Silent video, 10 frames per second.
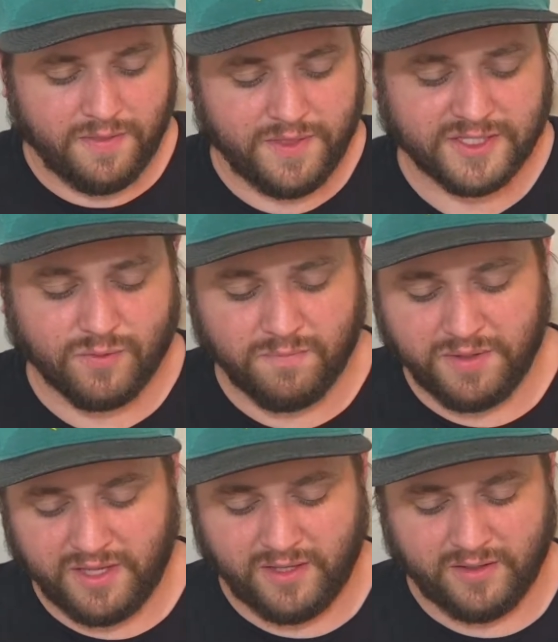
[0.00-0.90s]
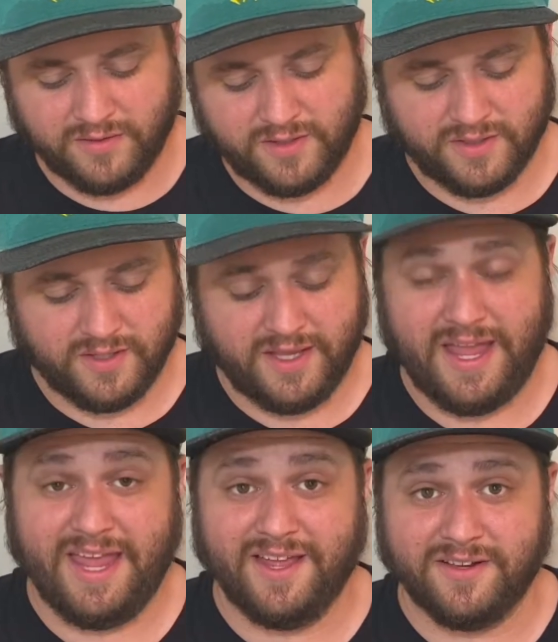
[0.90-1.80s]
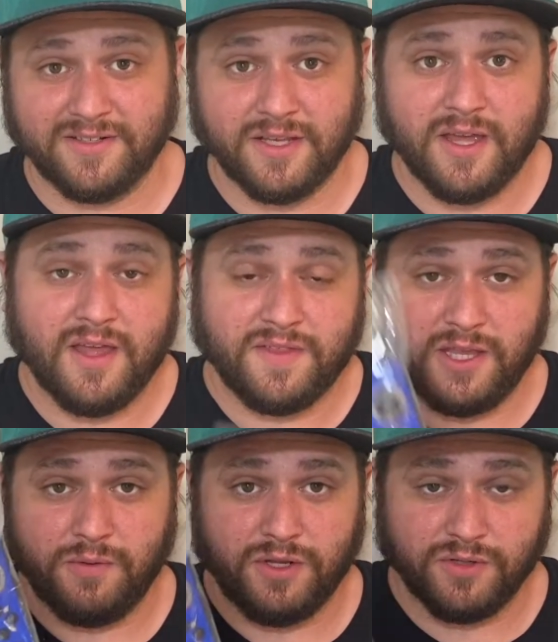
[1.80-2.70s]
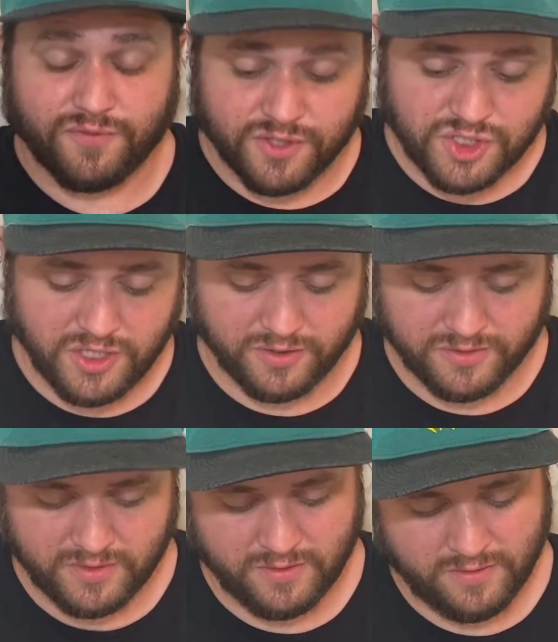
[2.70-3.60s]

This one being the hand that you would use for the shield.